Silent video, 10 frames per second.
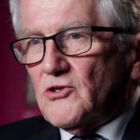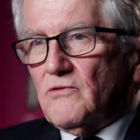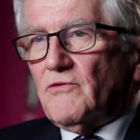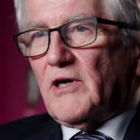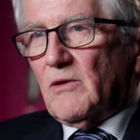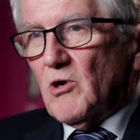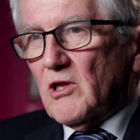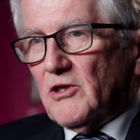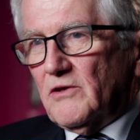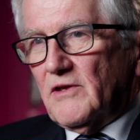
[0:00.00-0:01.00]
do very
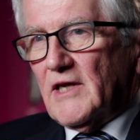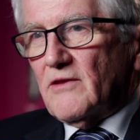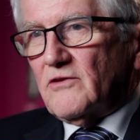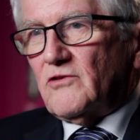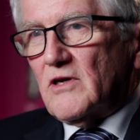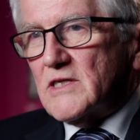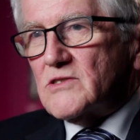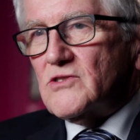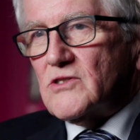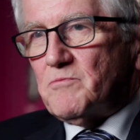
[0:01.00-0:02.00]
well in the other
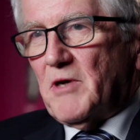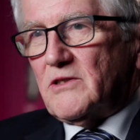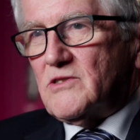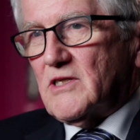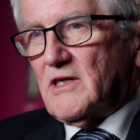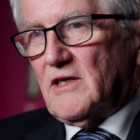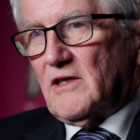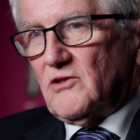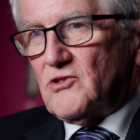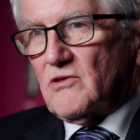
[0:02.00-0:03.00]
sciences, but
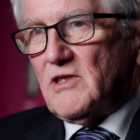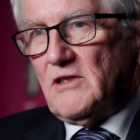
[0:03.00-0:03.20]
Johnny